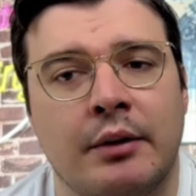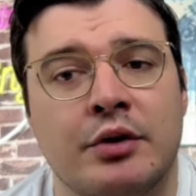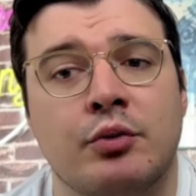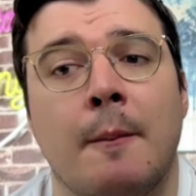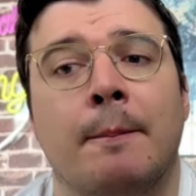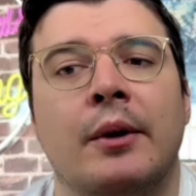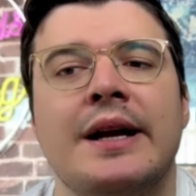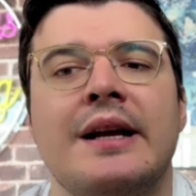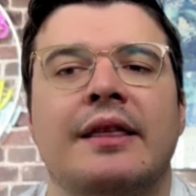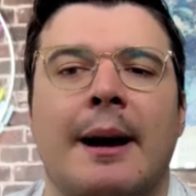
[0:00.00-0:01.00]
which will
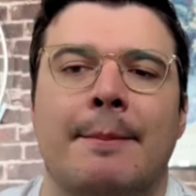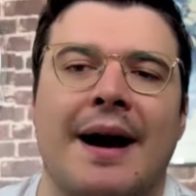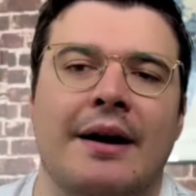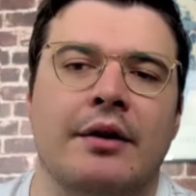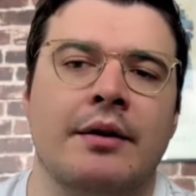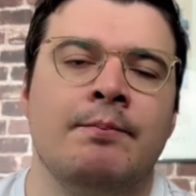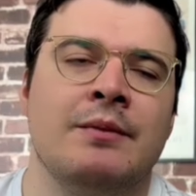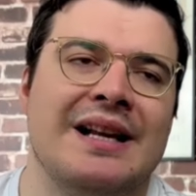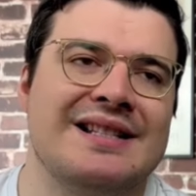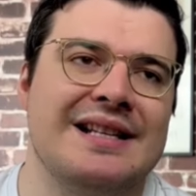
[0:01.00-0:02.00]
break that pattern
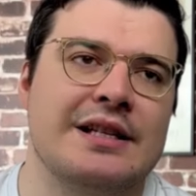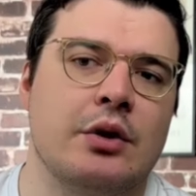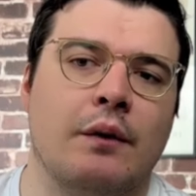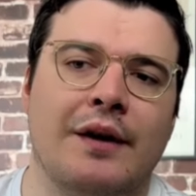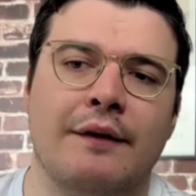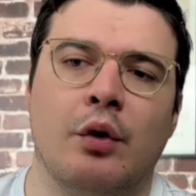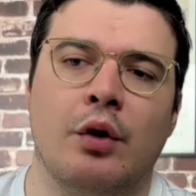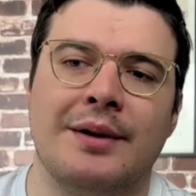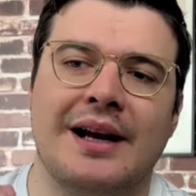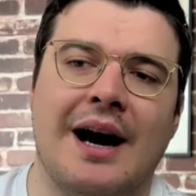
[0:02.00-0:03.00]
and see SoFi
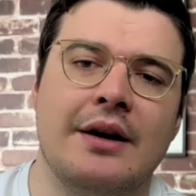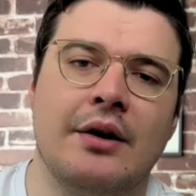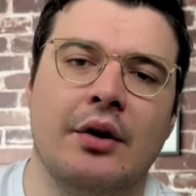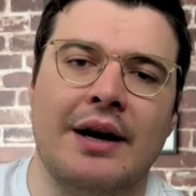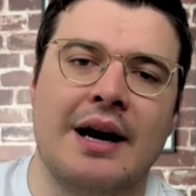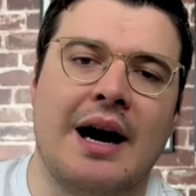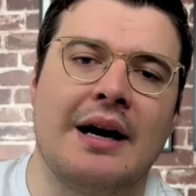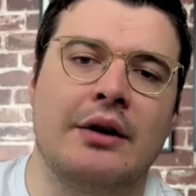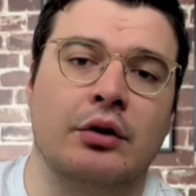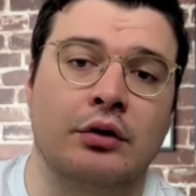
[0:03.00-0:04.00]
forming higher and
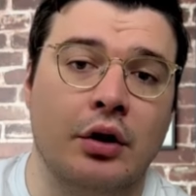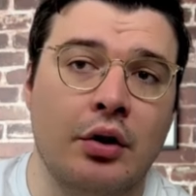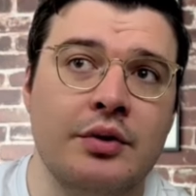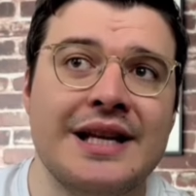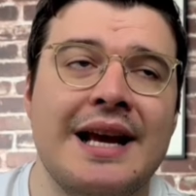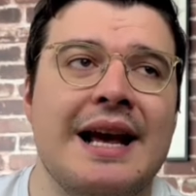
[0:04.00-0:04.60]
higher lows